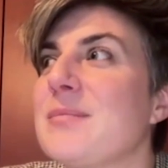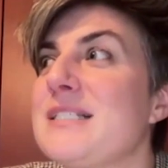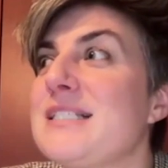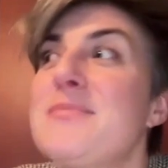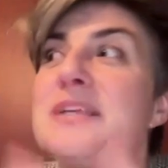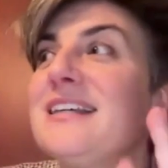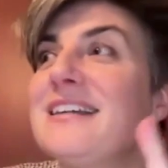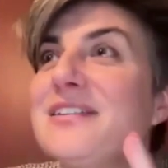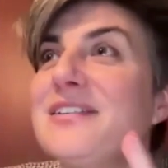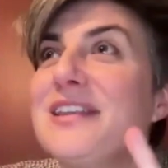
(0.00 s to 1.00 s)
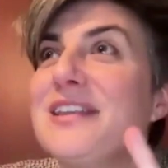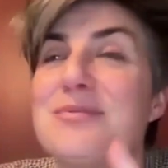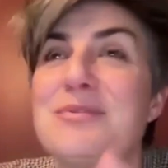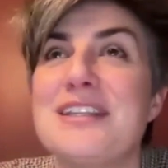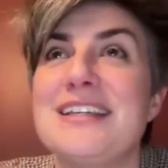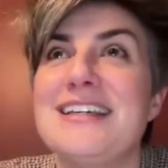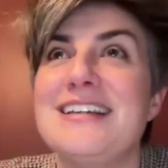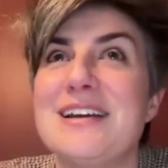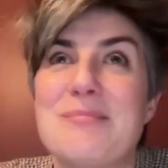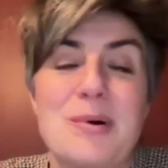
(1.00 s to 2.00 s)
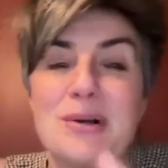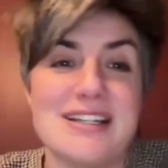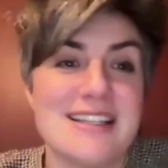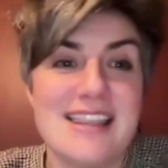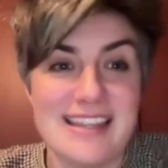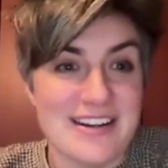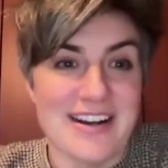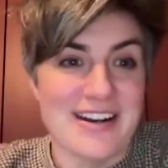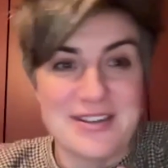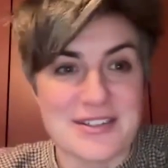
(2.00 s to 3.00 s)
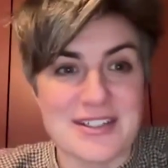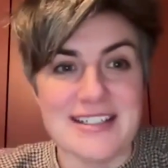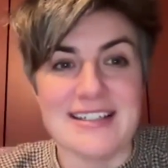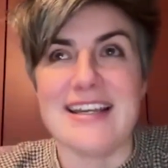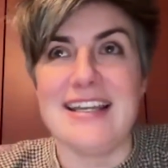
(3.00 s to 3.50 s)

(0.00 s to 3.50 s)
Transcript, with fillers: but something that's really important in theater and also in